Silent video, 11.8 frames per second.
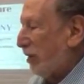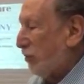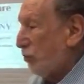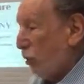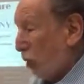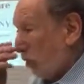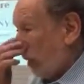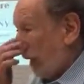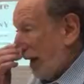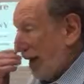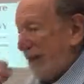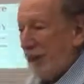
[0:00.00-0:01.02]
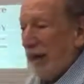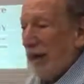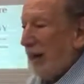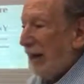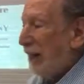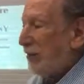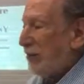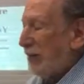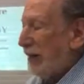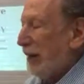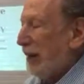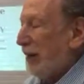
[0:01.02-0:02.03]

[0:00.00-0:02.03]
to Joel, and it's